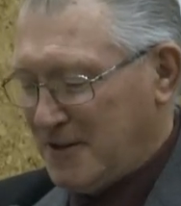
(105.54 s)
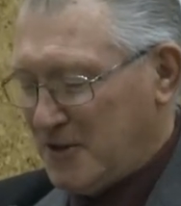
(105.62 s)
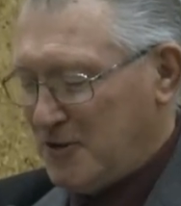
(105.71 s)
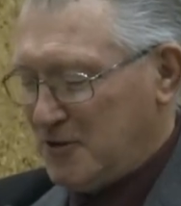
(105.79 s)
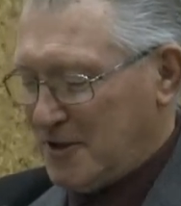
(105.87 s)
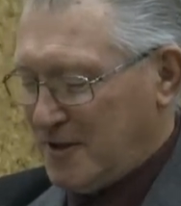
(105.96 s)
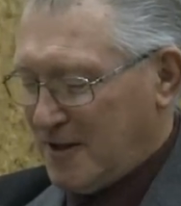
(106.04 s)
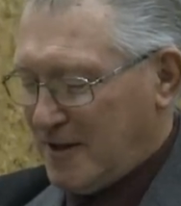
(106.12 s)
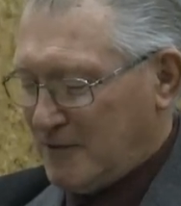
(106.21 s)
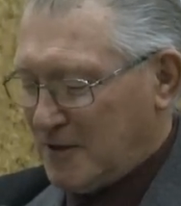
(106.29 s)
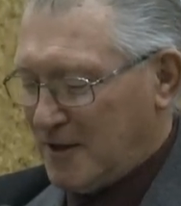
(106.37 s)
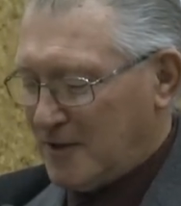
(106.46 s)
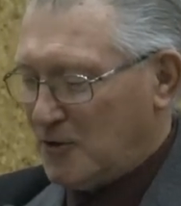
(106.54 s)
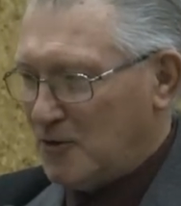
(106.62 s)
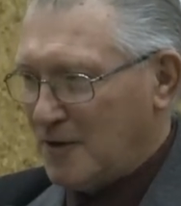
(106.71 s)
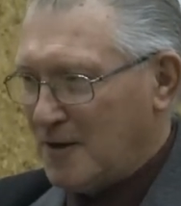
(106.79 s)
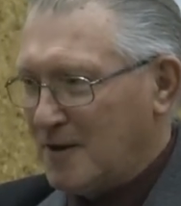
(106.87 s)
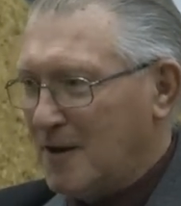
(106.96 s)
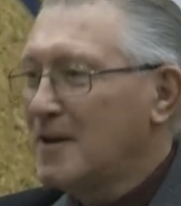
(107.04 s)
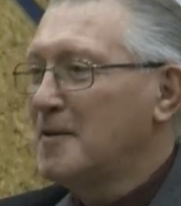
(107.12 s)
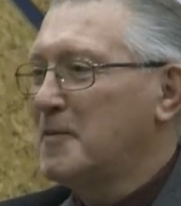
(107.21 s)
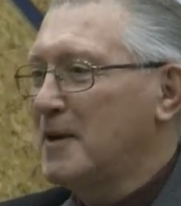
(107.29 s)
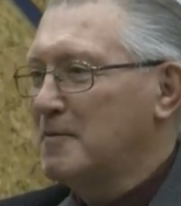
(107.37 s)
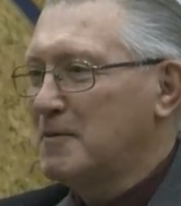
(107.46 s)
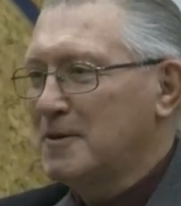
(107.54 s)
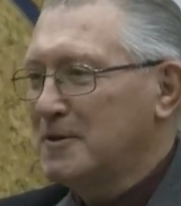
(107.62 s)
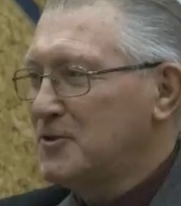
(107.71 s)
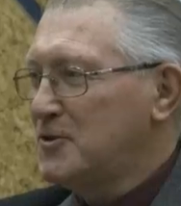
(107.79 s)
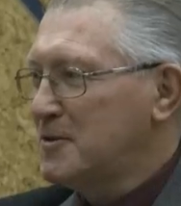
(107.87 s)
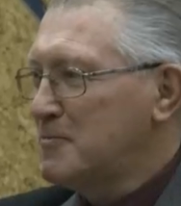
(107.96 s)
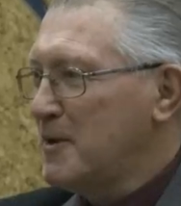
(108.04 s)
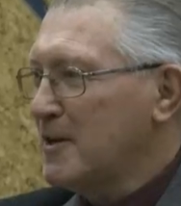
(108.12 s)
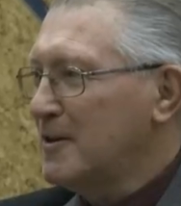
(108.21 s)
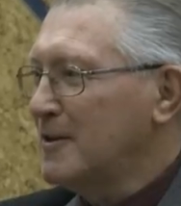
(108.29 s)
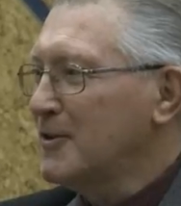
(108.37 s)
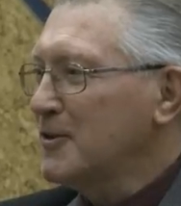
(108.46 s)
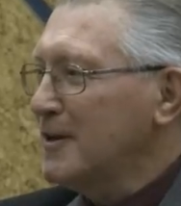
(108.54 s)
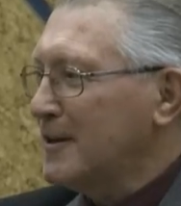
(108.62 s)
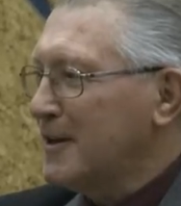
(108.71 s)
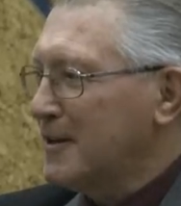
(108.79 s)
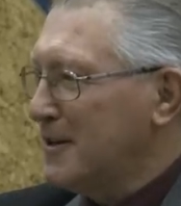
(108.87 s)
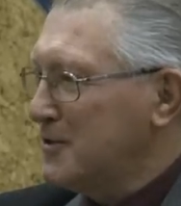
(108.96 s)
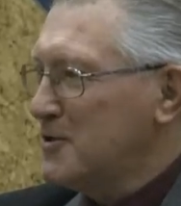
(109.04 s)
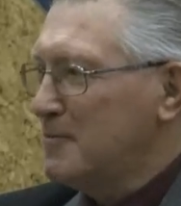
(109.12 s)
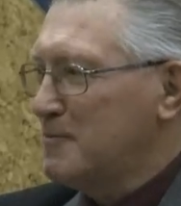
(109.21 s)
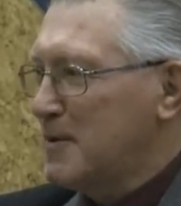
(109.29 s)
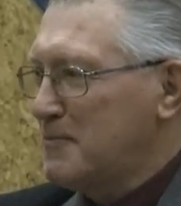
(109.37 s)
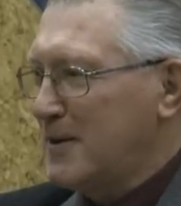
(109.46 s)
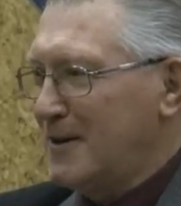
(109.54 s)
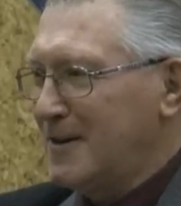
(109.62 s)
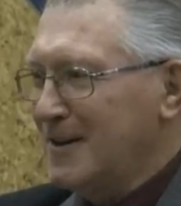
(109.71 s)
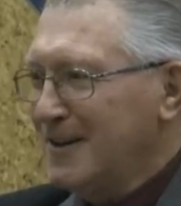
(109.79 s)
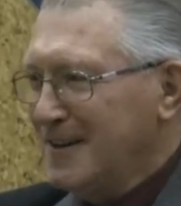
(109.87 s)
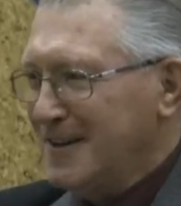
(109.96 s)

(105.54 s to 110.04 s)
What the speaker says: Usually I haven't got a whole lot on the paper, it's just making it look like I've got something prepared.